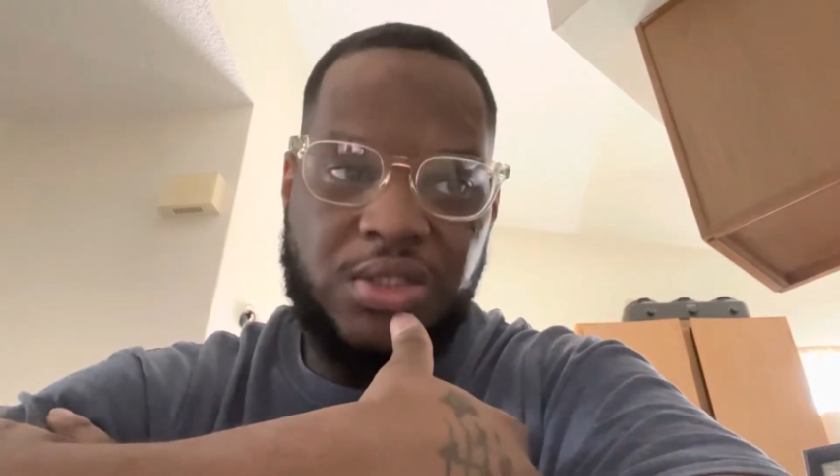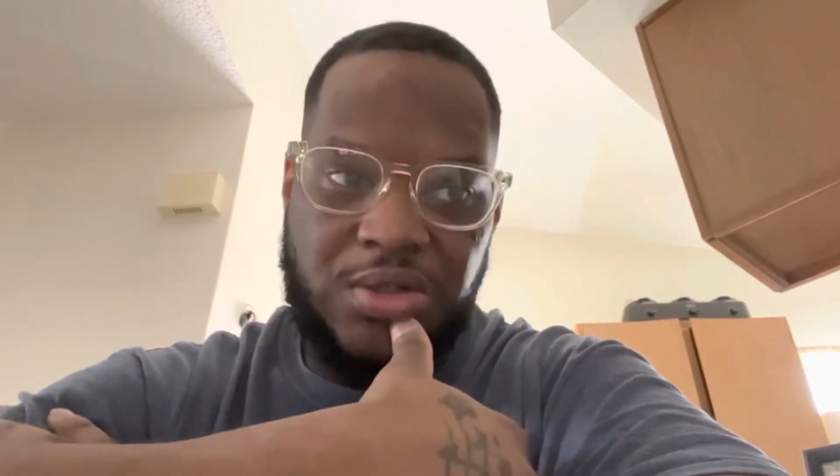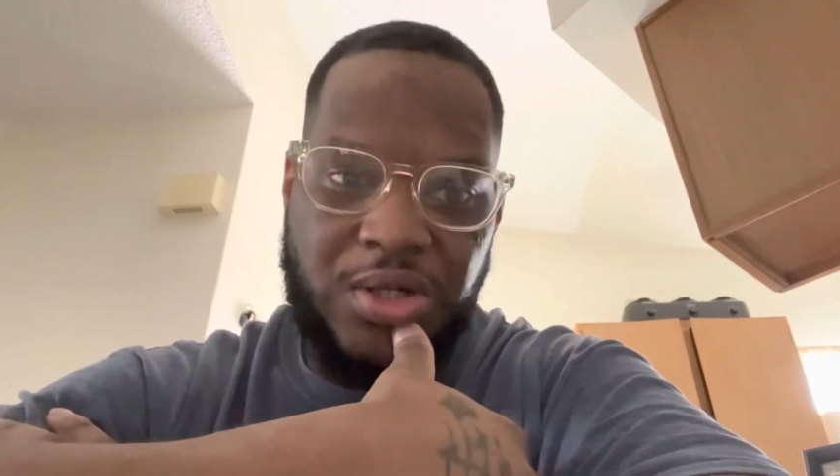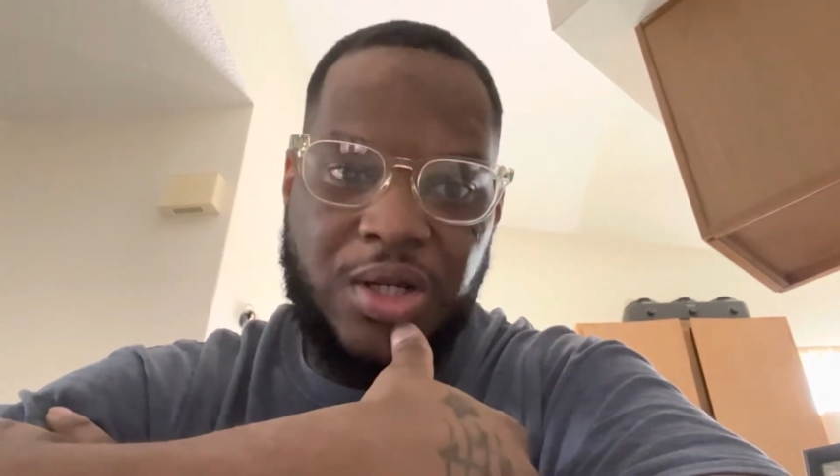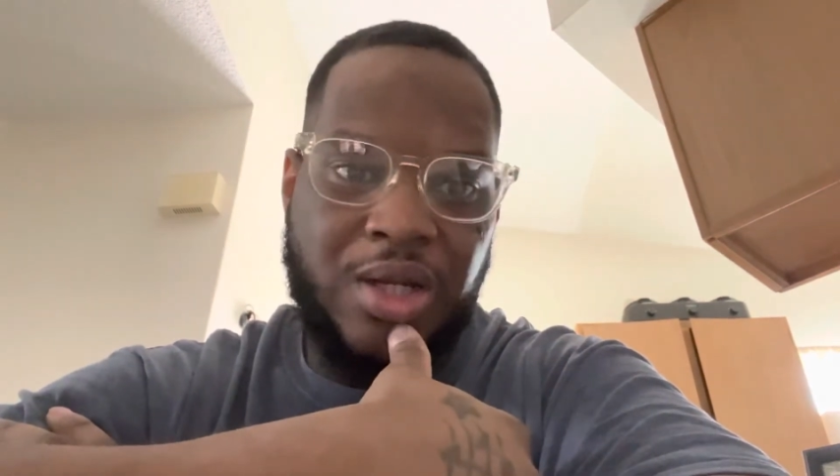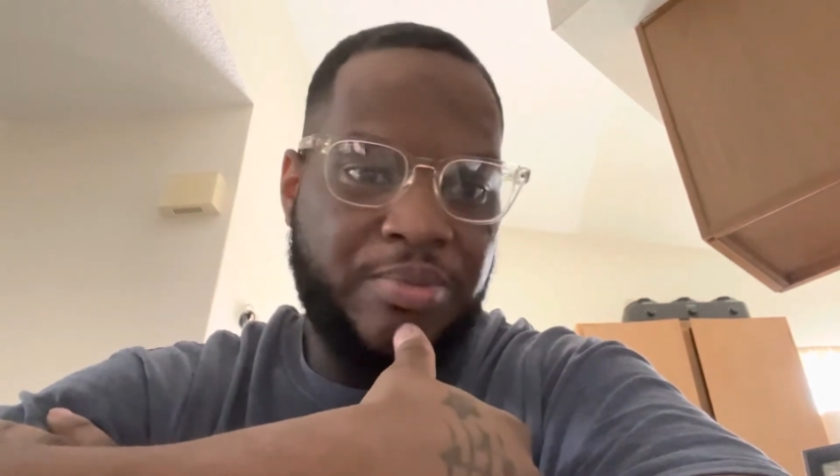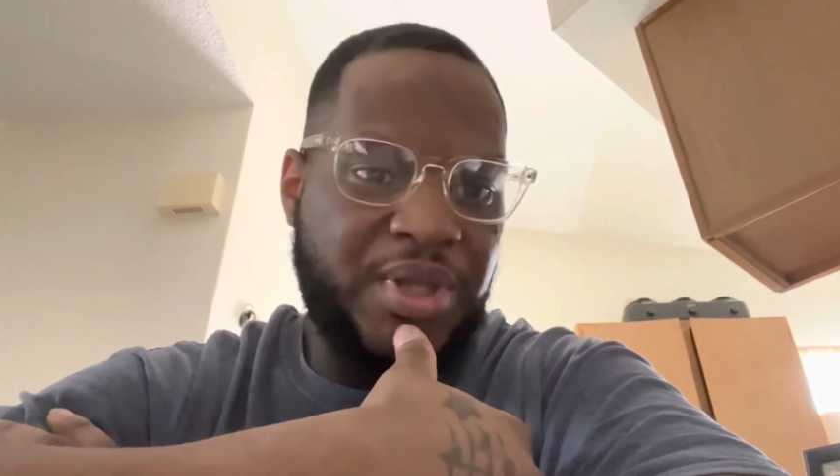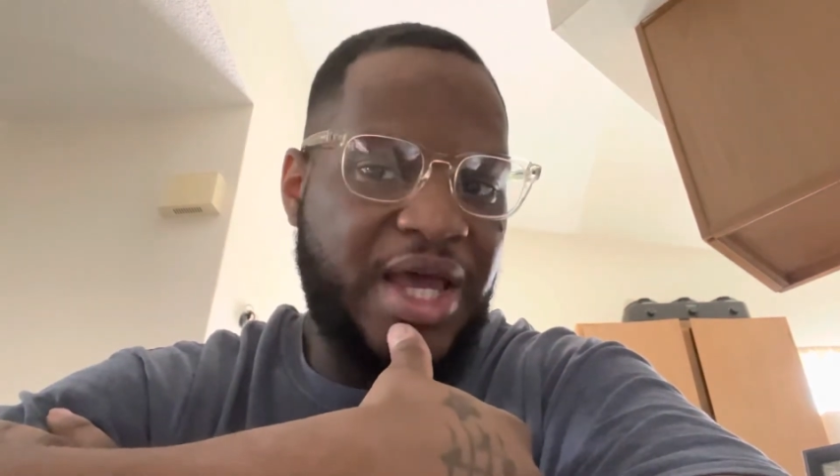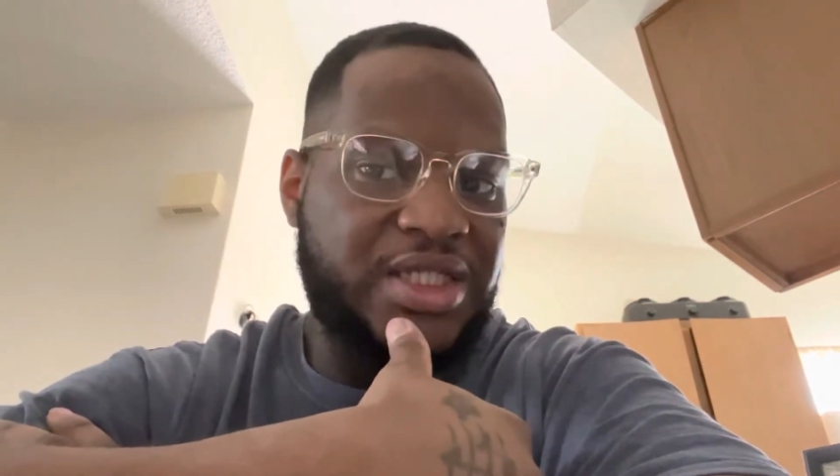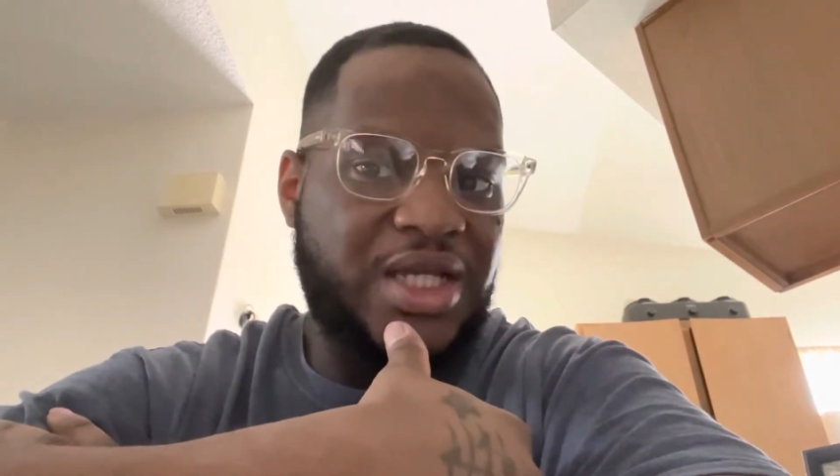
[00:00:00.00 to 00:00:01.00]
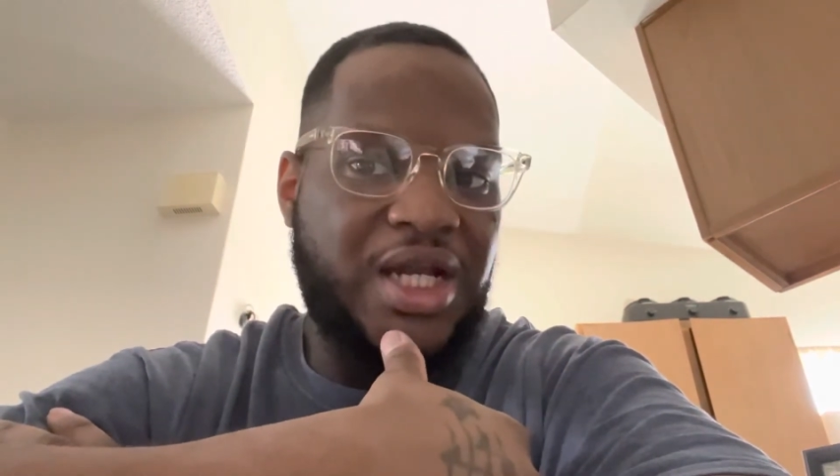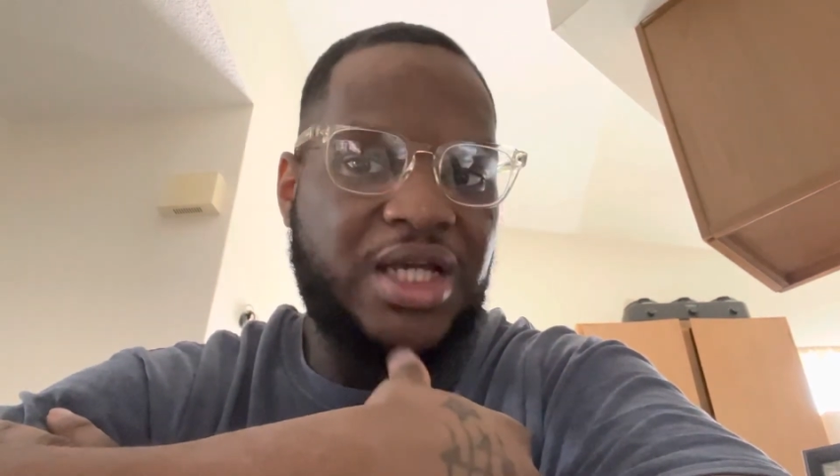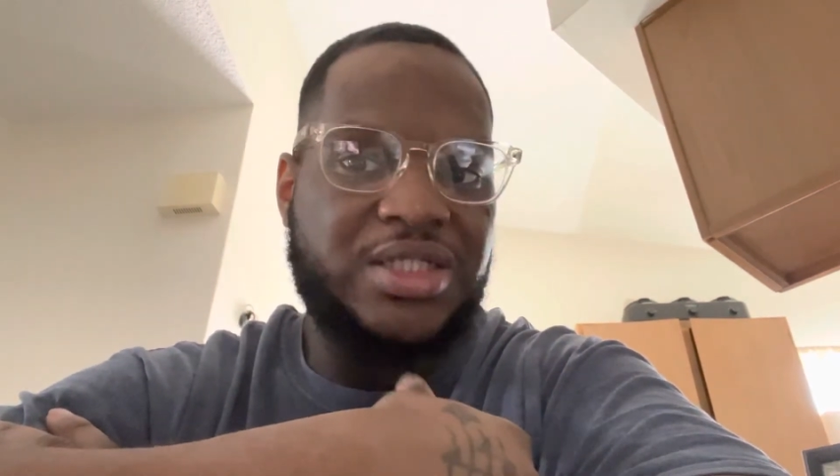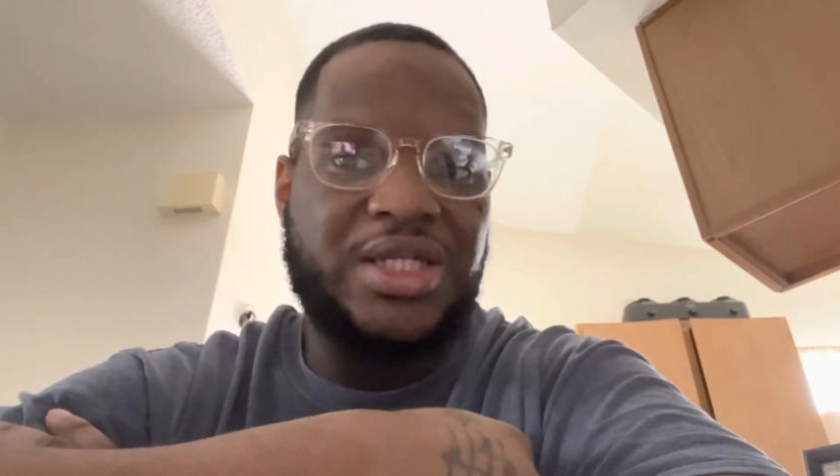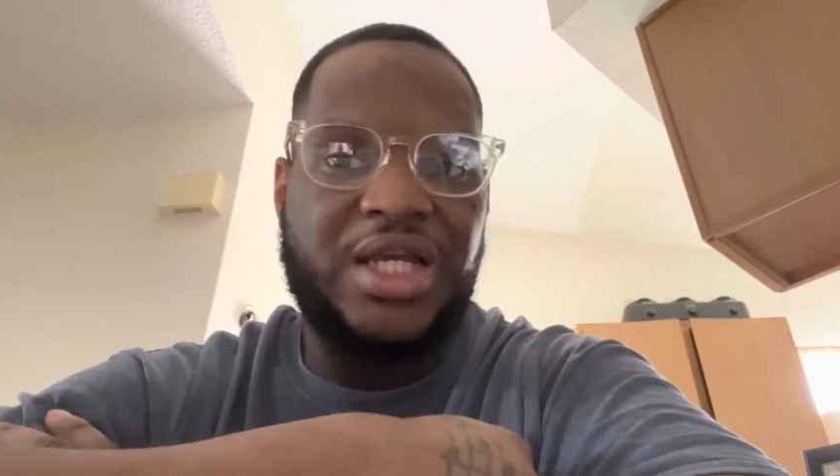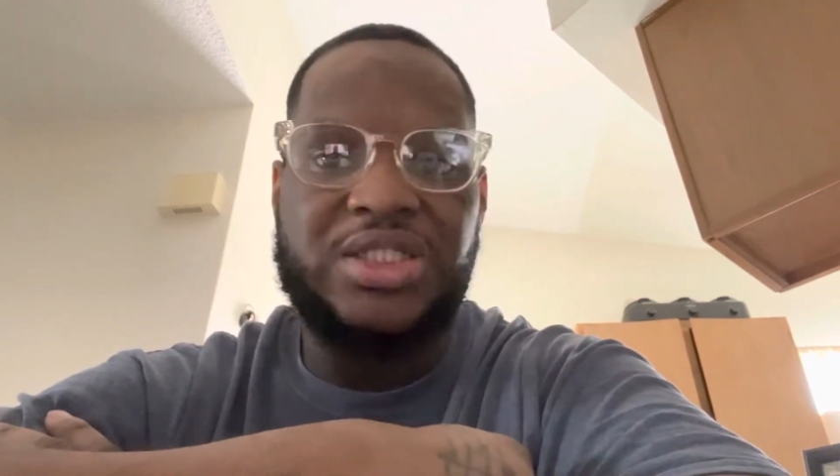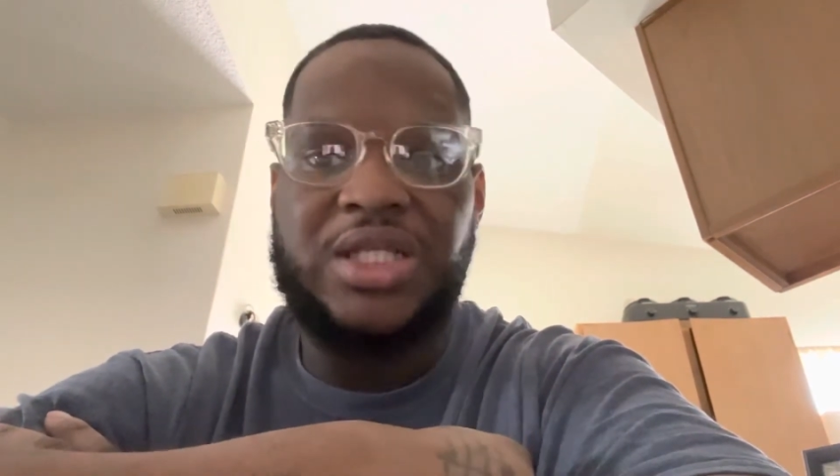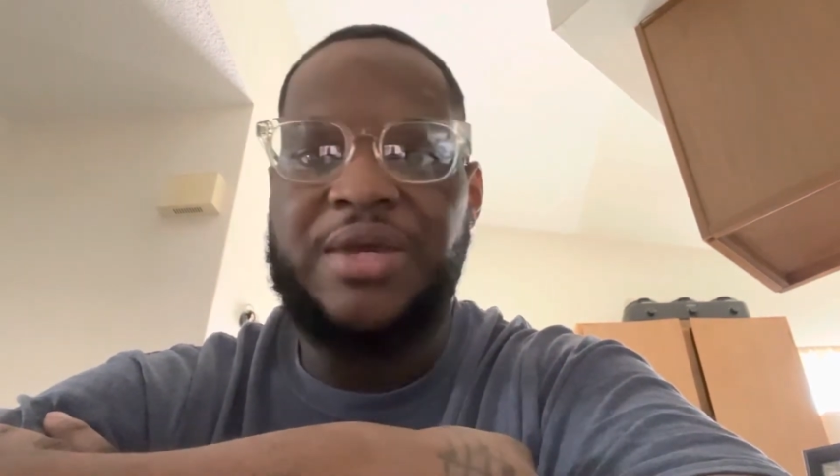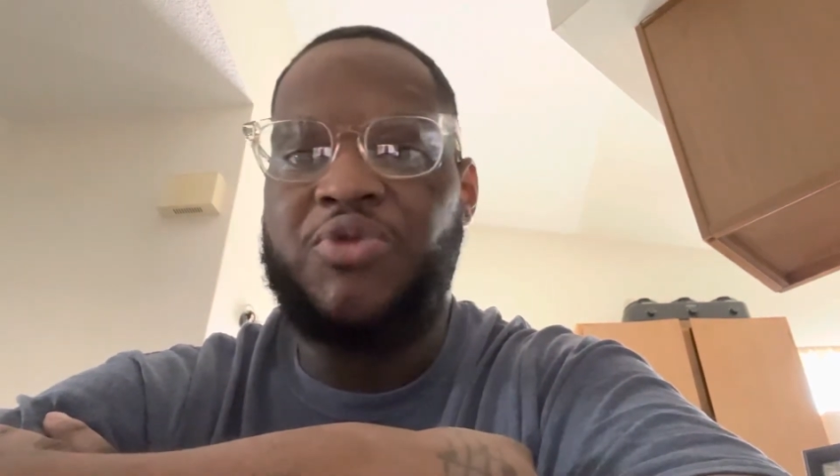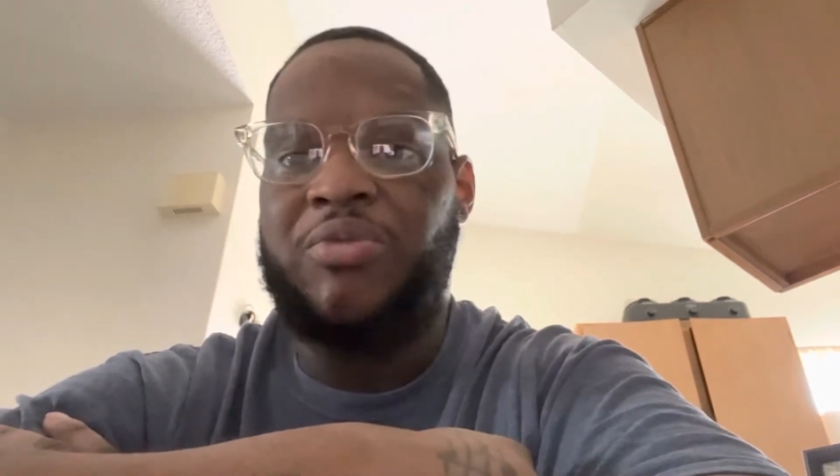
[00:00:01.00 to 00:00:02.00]
Last night I
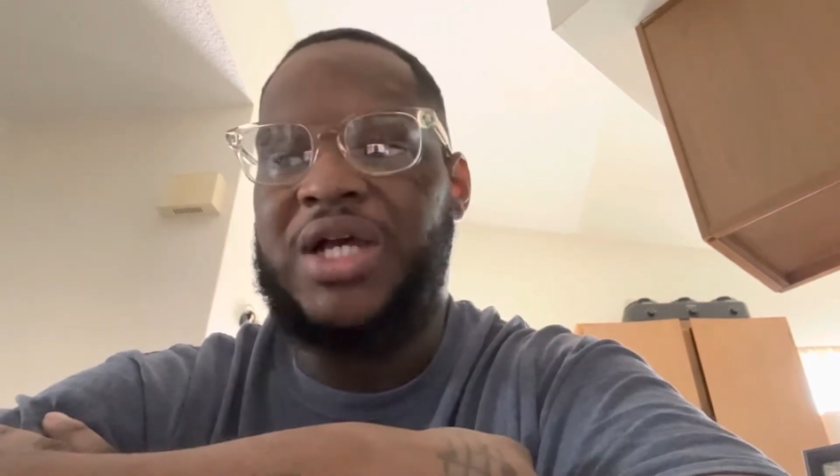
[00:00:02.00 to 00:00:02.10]
slept on